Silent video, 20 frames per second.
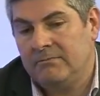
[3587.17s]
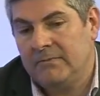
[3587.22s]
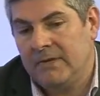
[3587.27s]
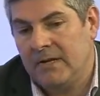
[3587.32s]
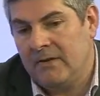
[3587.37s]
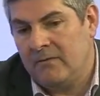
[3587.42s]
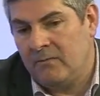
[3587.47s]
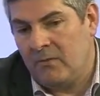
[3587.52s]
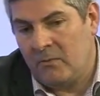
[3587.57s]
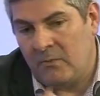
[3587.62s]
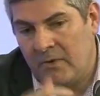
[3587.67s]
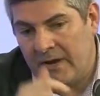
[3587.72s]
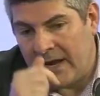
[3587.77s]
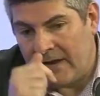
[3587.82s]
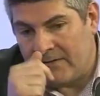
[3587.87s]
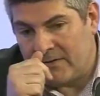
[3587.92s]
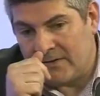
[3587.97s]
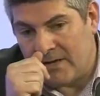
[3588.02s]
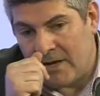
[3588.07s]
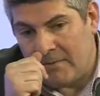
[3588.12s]
what we
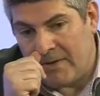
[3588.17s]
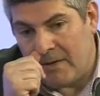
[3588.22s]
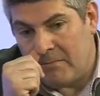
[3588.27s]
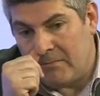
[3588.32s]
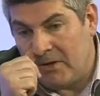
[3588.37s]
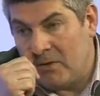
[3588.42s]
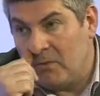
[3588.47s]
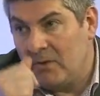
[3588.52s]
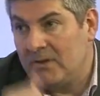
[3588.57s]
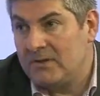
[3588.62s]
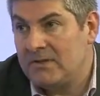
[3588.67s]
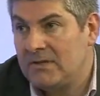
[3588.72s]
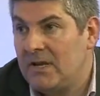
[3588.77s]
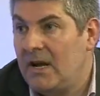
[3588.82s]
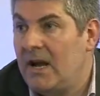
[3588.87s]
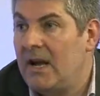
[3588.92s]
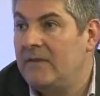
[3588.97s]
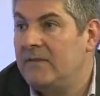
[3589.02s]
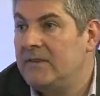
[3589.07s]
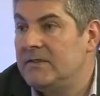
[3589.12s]
have as IBM BlueWorks
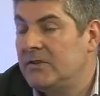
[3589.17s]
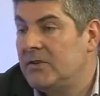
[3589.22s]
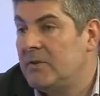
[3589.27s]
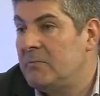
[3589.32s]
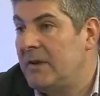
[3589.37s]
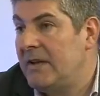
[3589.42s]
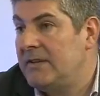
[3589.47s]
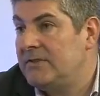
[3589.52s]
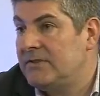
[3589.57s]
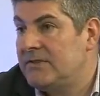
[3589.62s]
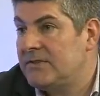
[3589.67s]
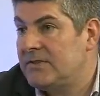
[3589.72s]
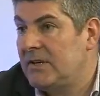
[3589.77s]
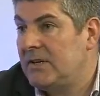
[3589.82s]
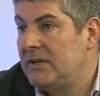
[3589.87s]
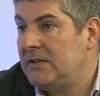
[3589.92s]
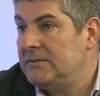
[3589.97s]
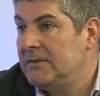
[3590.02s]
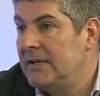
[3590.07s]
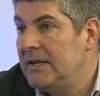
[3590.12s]
Live is a good place to
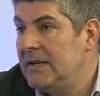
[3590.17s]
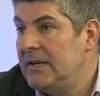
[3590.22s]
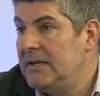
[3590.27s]
start,